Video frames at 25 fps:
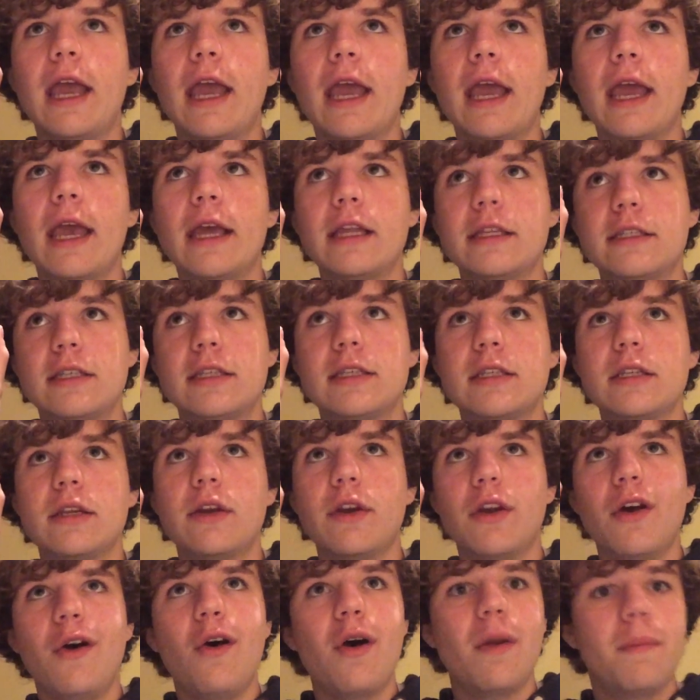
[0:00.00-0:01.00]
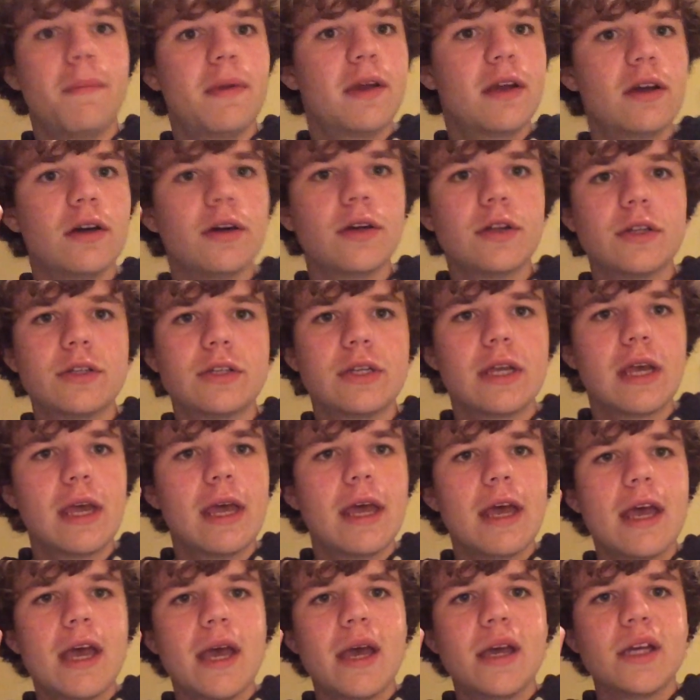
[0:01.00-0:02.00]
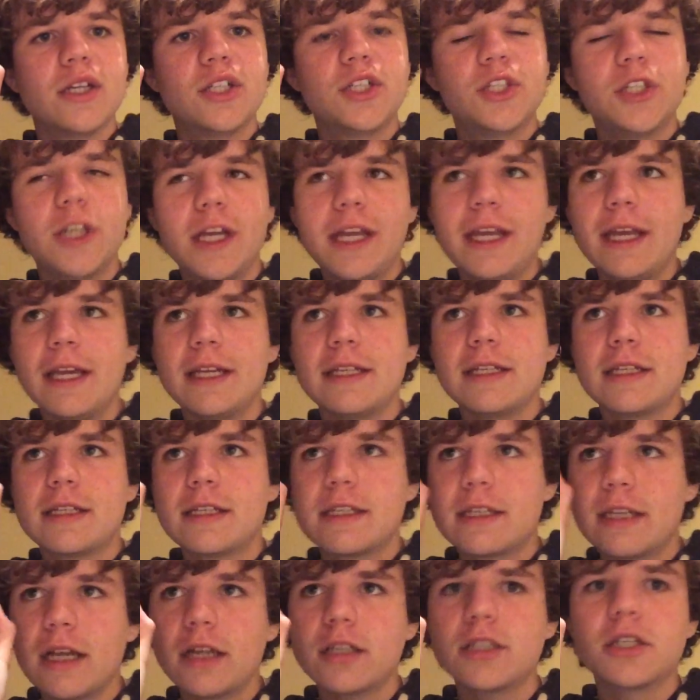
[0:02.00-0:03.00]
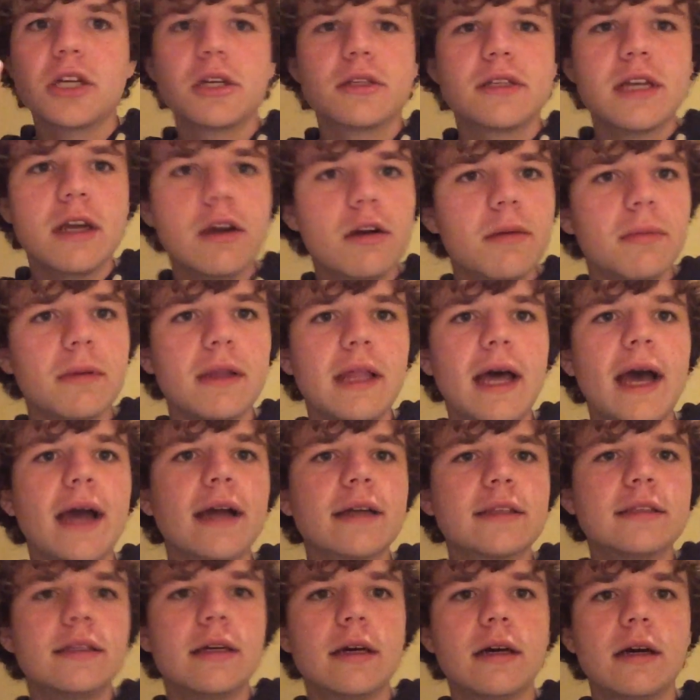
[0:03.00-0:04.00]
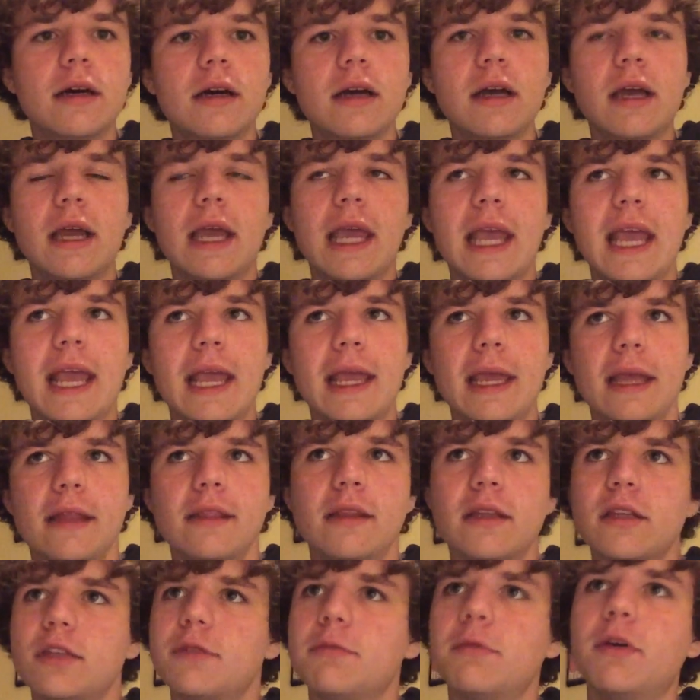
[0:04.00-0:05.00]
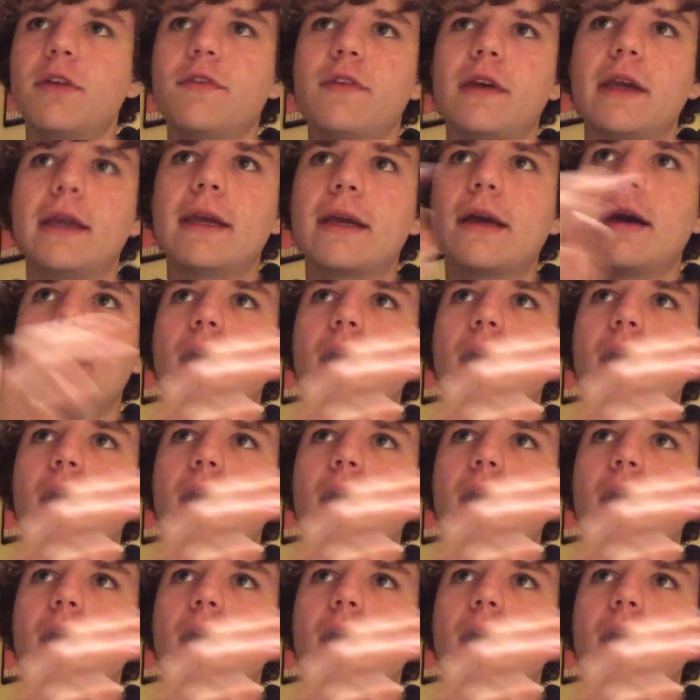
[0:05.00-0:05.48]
it's not, because she is such a terrible actor in this movie.